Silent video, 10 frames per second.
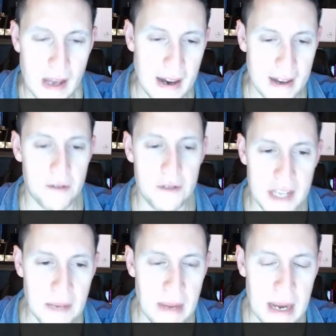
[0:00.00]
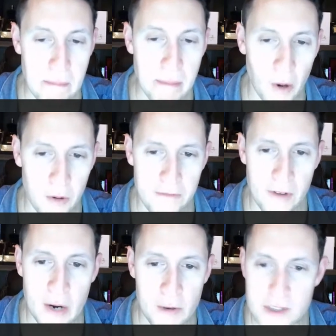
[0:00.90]
I don't see many boat
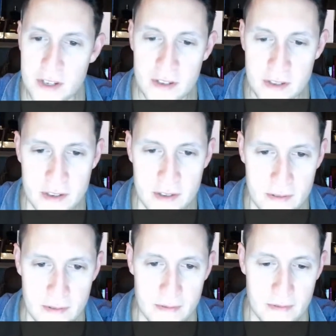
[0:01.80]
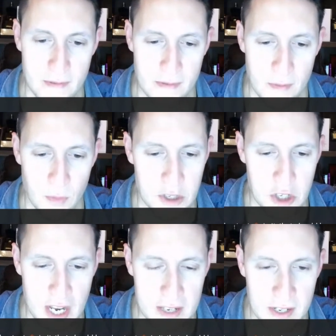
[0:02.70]
fragrances with
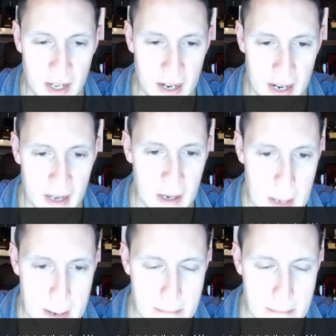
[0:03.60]
chestnut in it.